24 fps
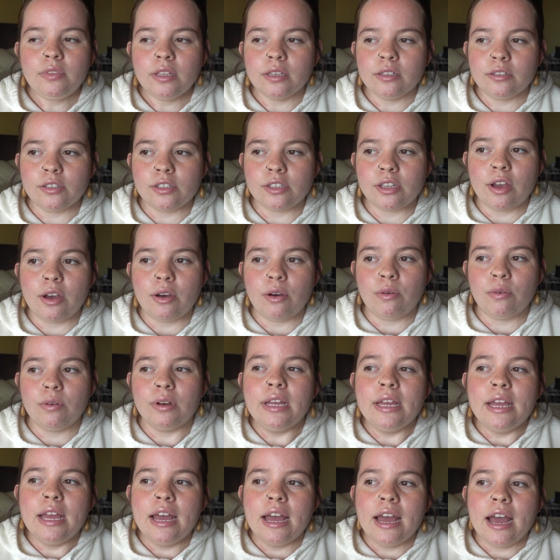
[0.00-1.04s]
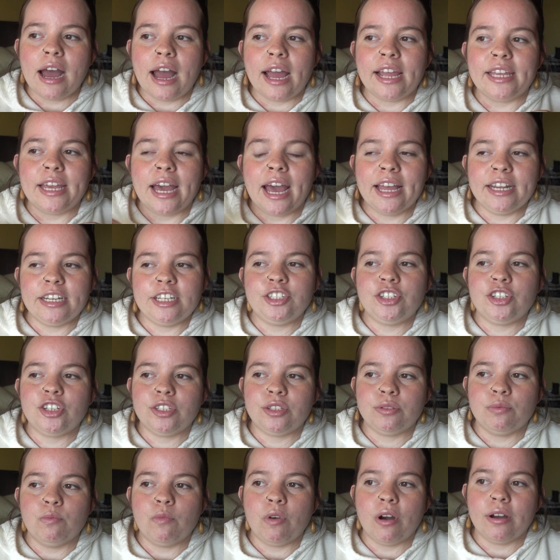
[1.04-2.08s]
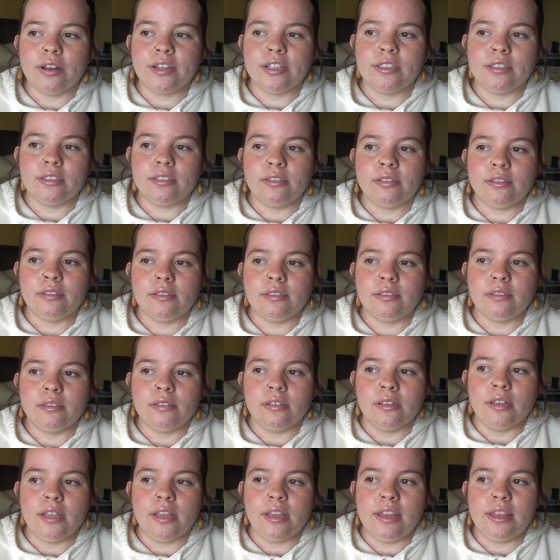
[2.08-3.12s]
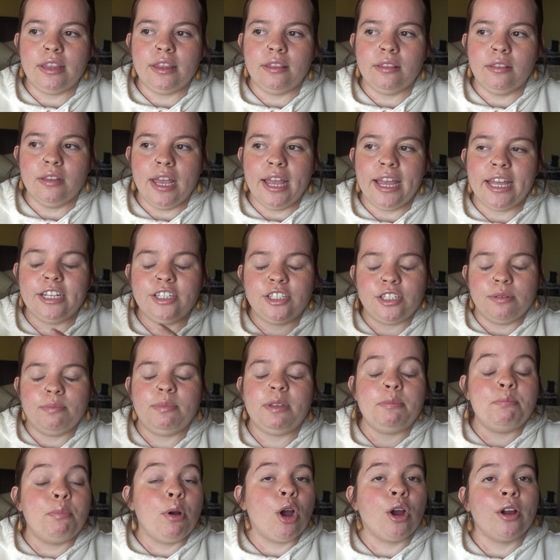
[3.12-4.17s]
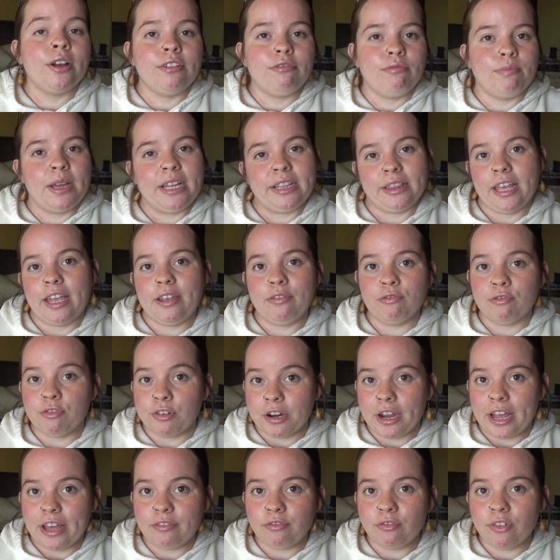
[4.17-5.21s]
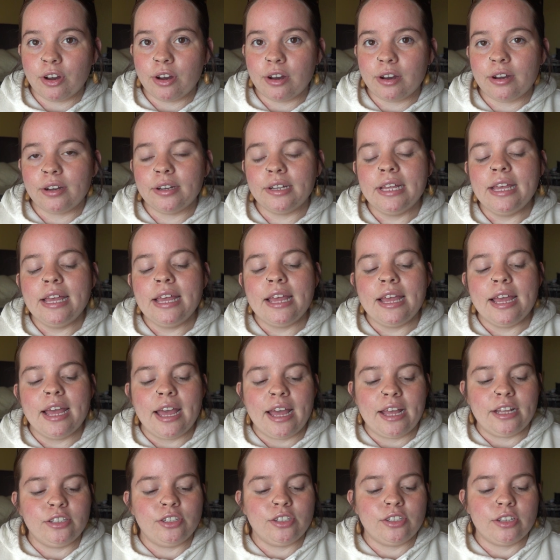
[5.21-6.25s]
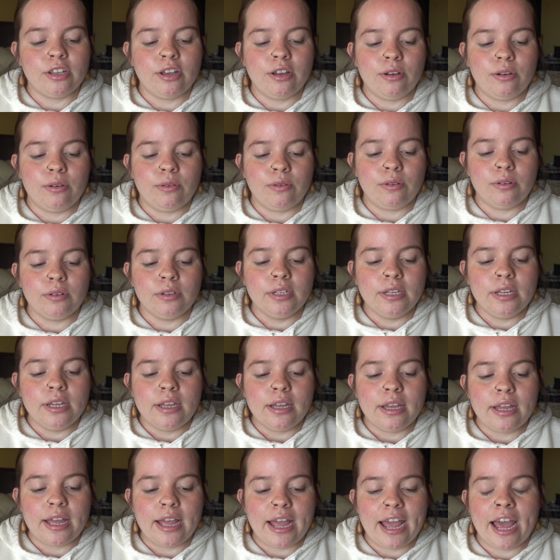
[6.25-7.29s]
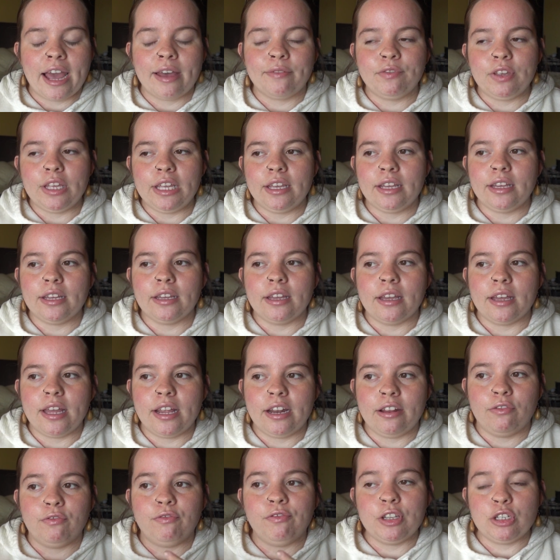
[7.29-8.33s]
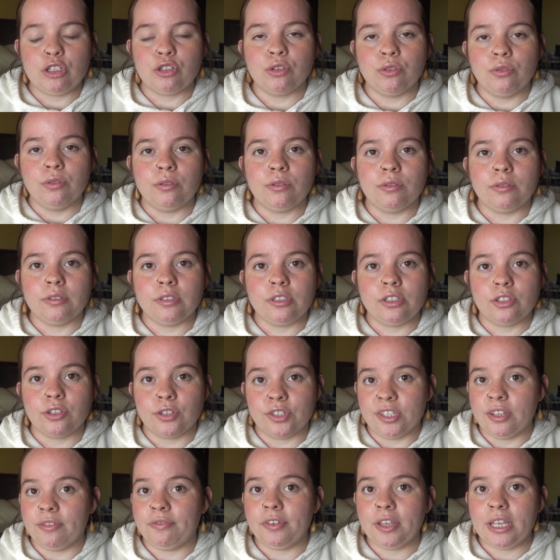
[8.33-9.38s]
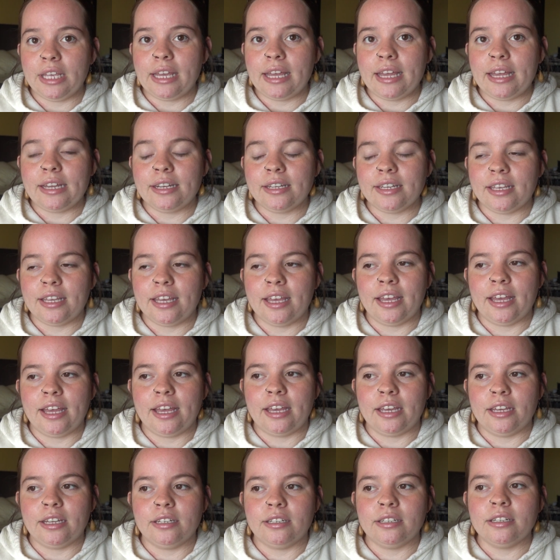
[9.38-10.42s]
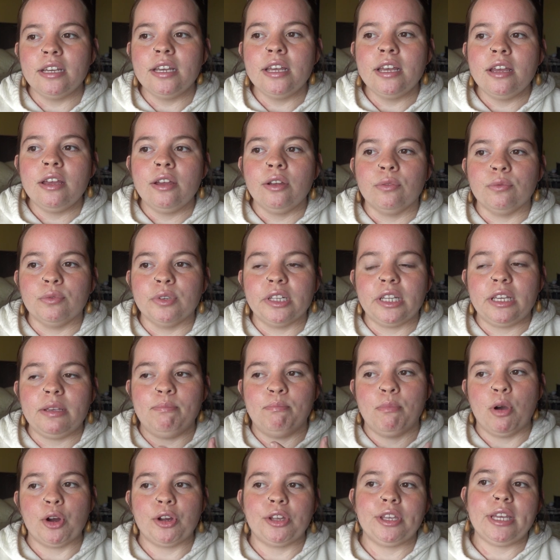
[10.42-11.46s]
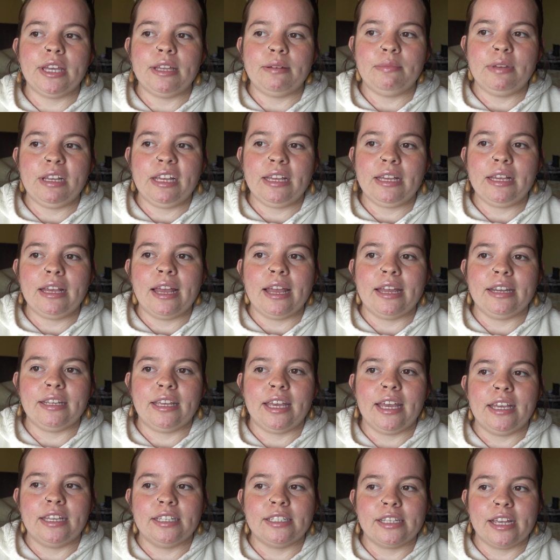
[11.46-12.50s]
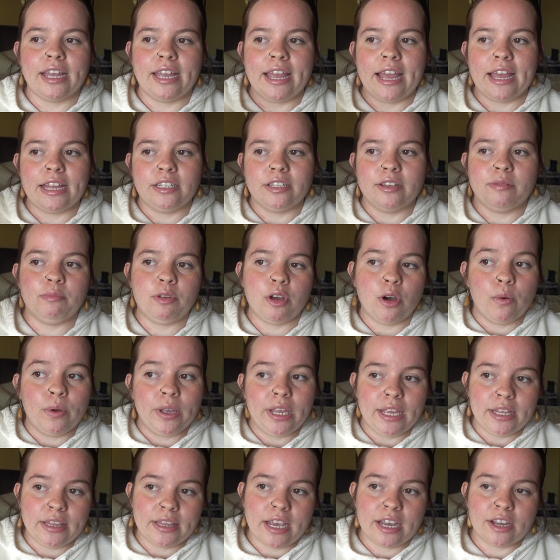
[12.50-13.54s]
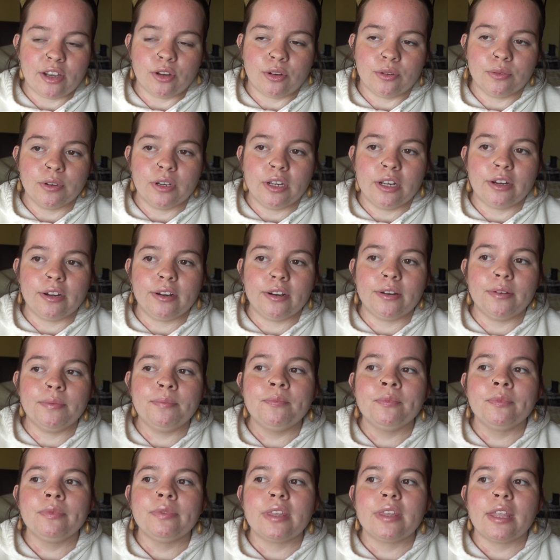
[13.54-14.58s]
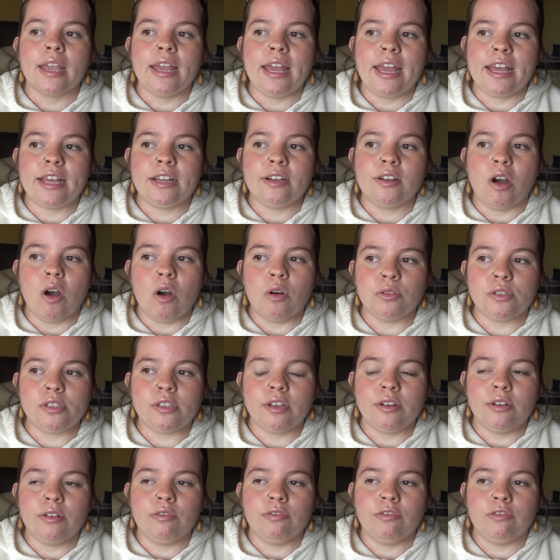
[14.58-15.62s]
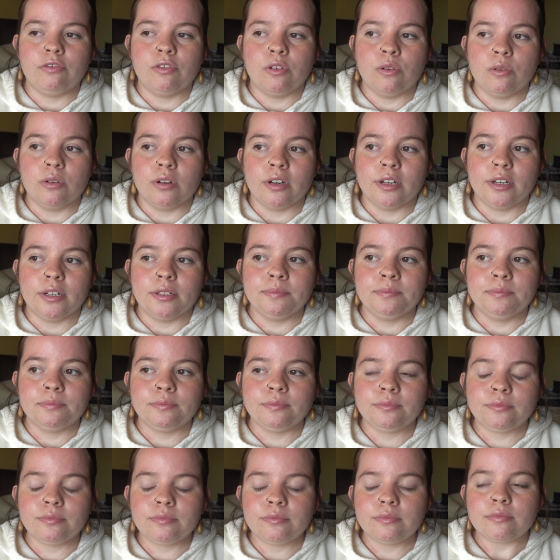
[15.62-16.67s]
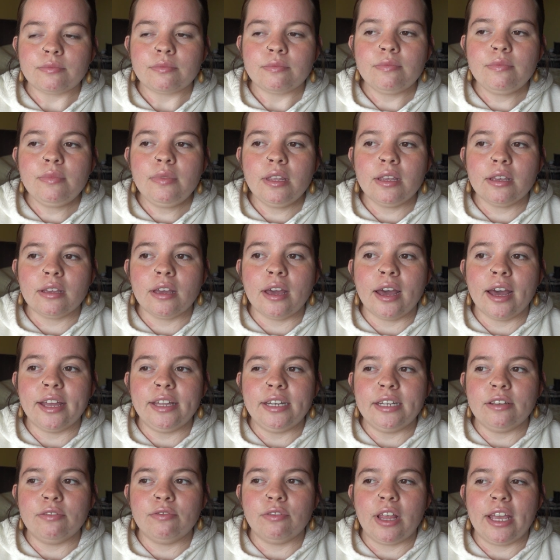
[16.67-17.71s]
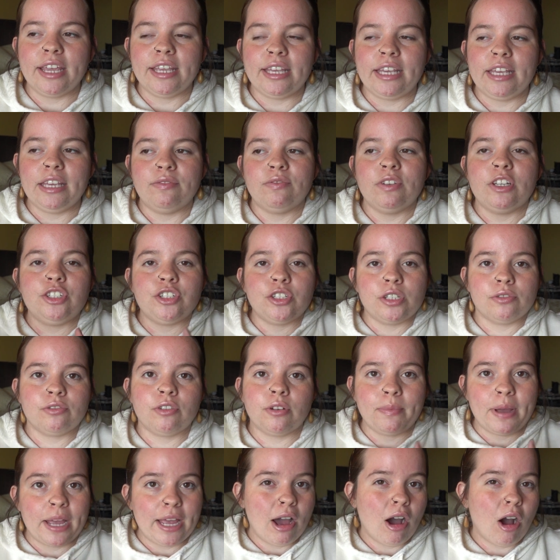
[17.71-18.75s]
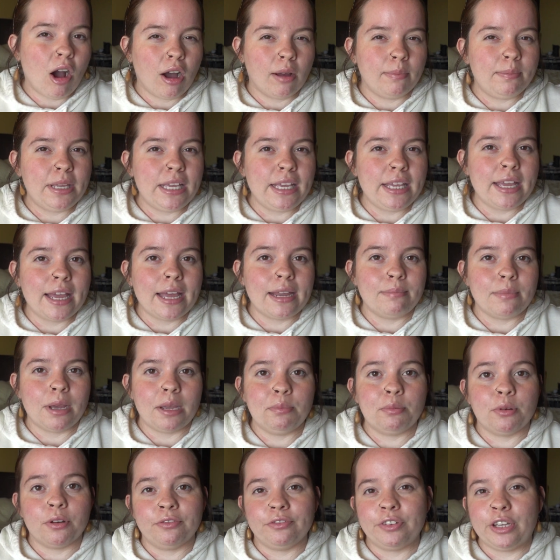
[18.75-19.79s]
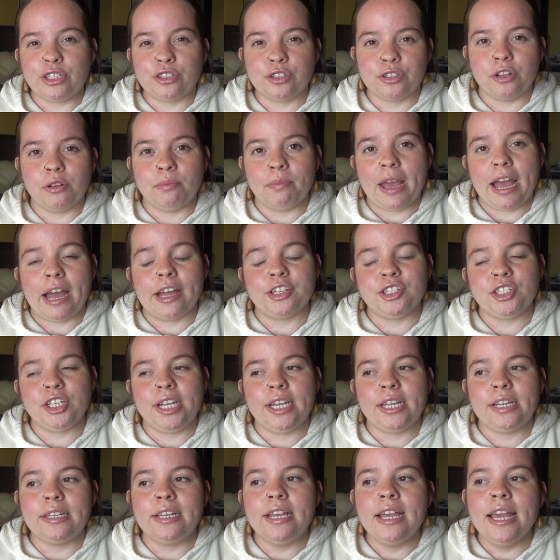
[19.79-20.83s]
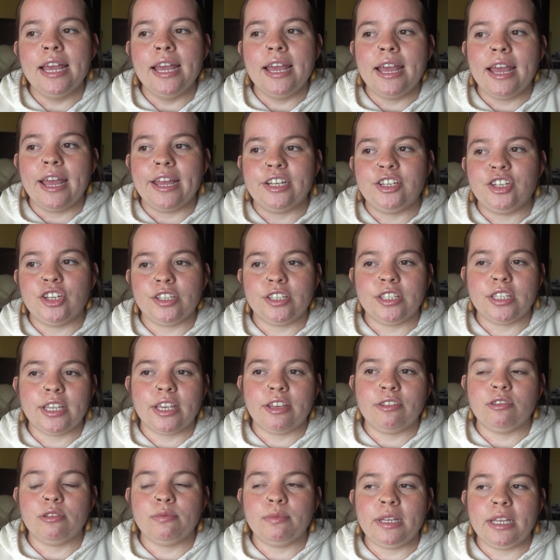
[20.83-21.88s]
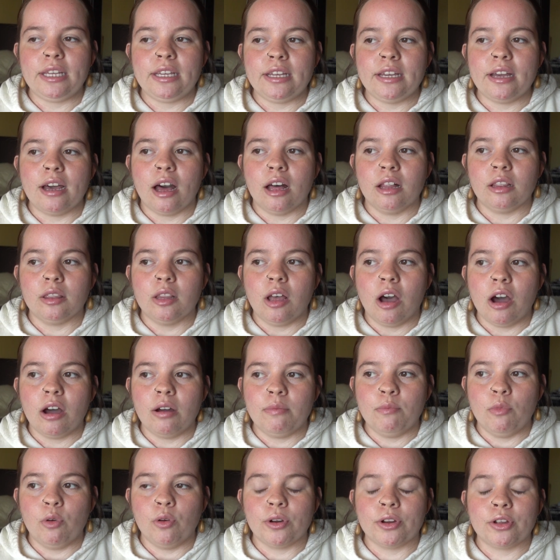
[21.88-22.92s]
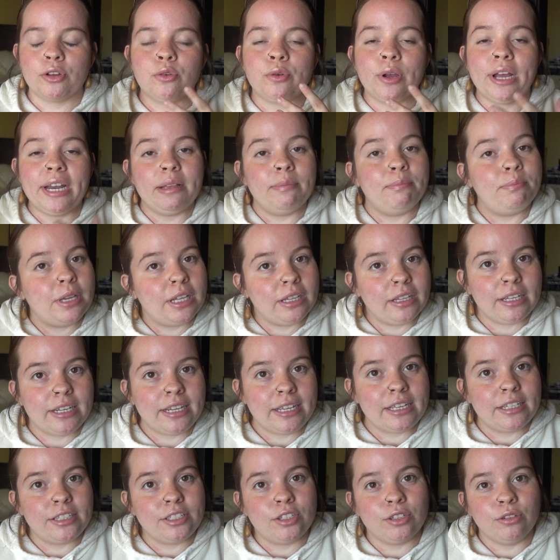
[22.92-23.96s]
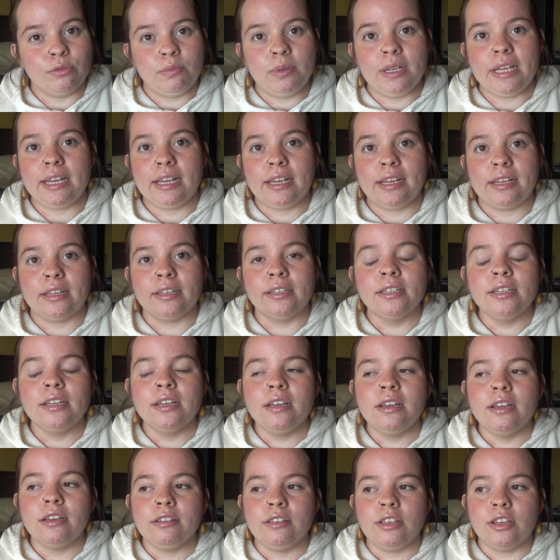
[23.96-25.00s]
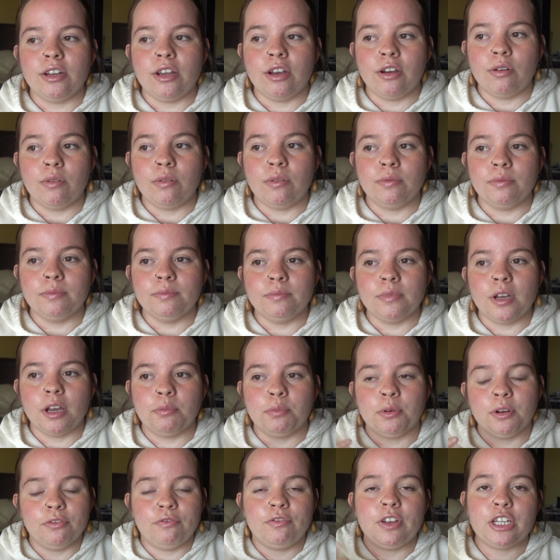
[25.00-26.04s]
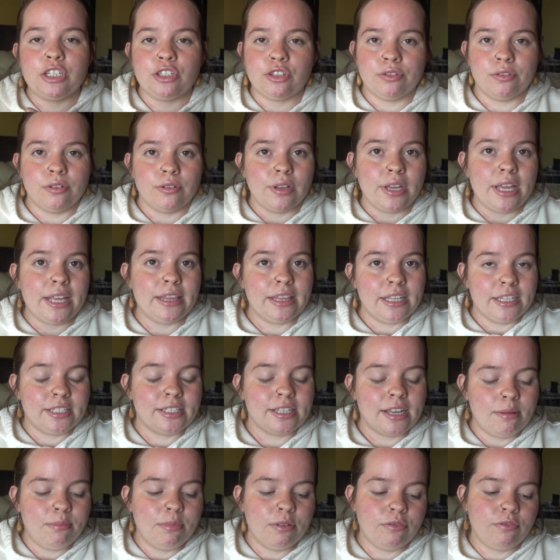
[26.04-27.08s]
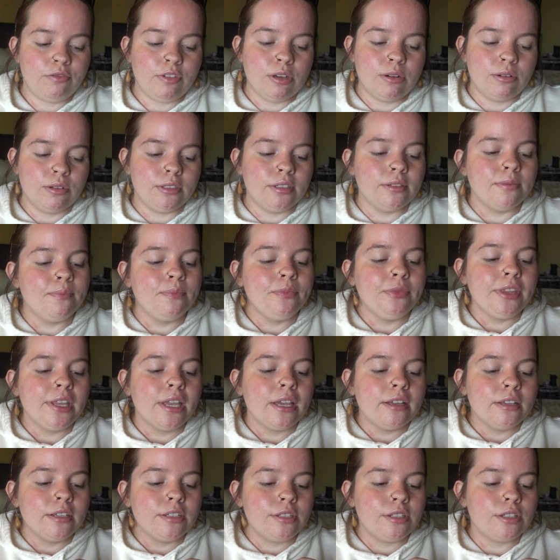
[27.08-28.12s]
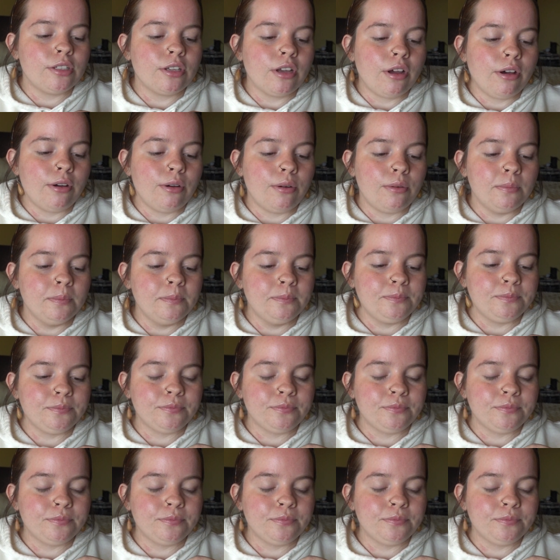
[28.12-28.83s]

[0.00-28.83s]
So I kind of just want it to be part of my life forever. And so having an official certificate can really market me in case I end up going in that career. And also for kind of like, even just for my hobby and my professional passion, it just gives me a lot more credibility to be, you know, a professional in this type of field. So